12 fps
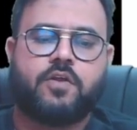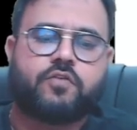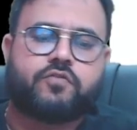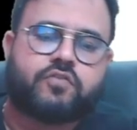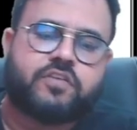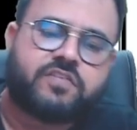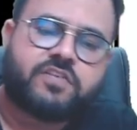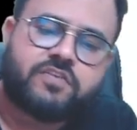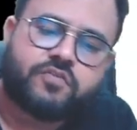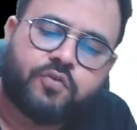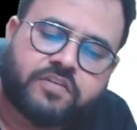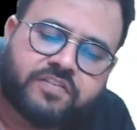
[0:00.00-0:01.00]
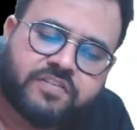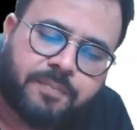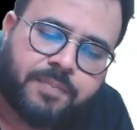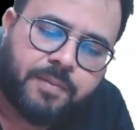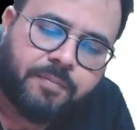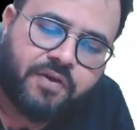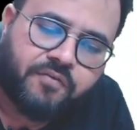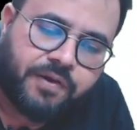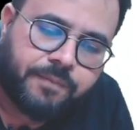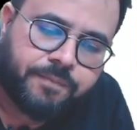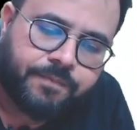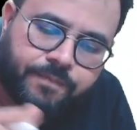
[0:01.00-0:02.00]
So this is your step number 1.
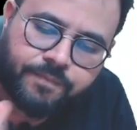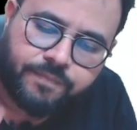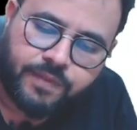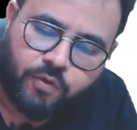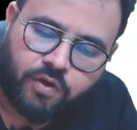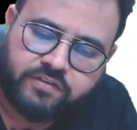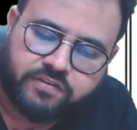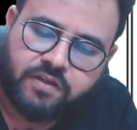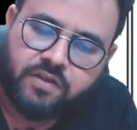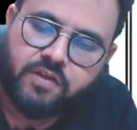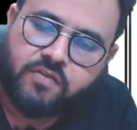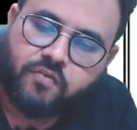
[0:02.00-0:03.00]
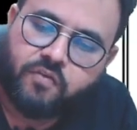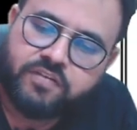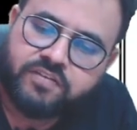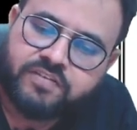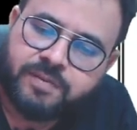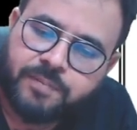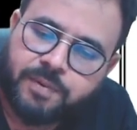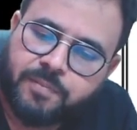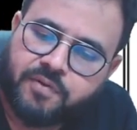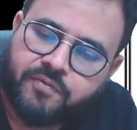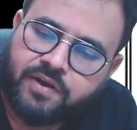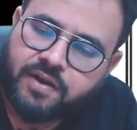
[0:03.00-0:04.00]
Dekho Raja, what is the step number
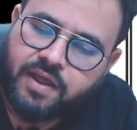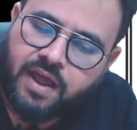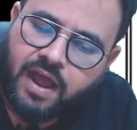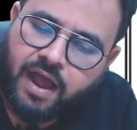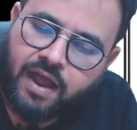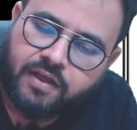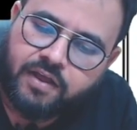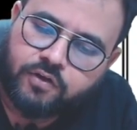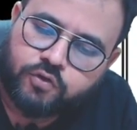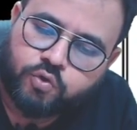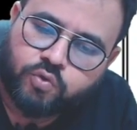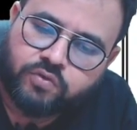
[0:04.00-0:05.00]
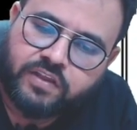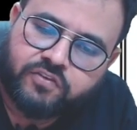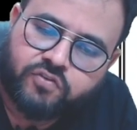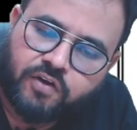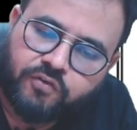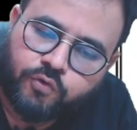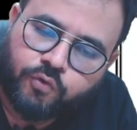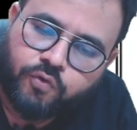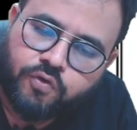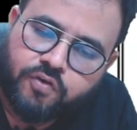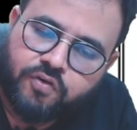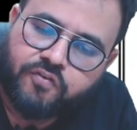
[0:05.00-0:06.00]
1? 2 things you have to do.
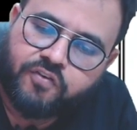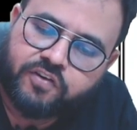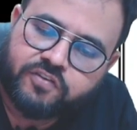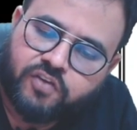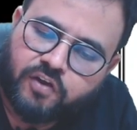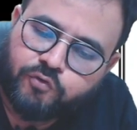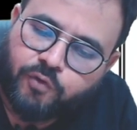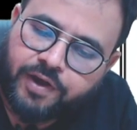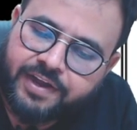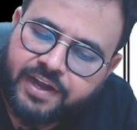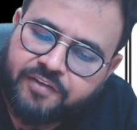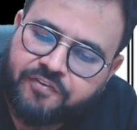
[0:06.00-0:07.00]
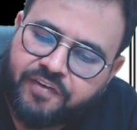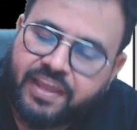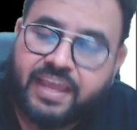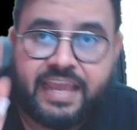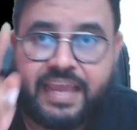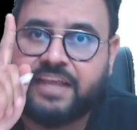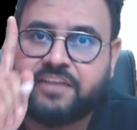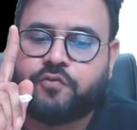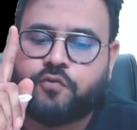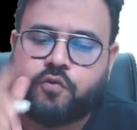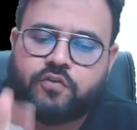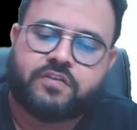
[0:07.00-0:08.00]
First you have to identify each
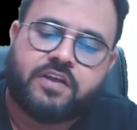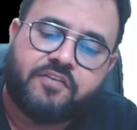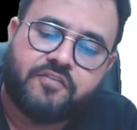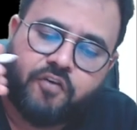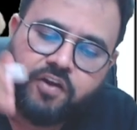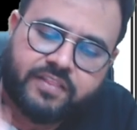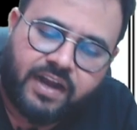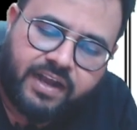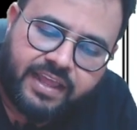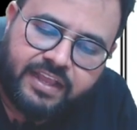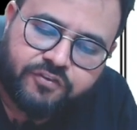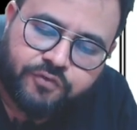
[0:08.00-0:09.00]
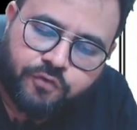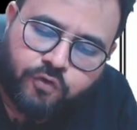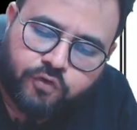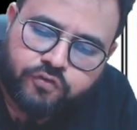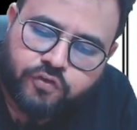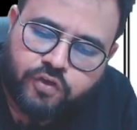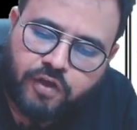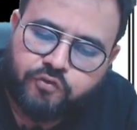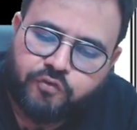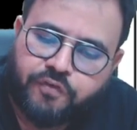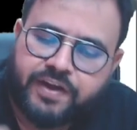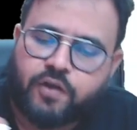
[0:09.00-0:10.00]
force. For that each force you have to
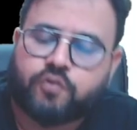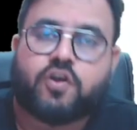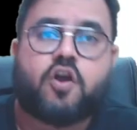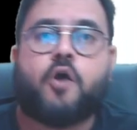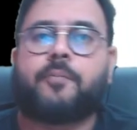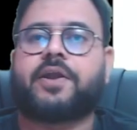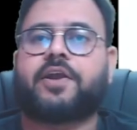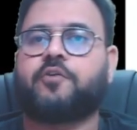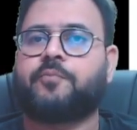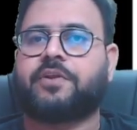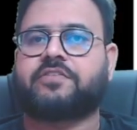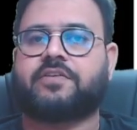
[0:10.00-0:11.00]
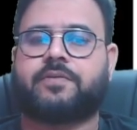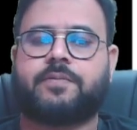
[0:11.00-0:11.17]
find out the competitive pressure.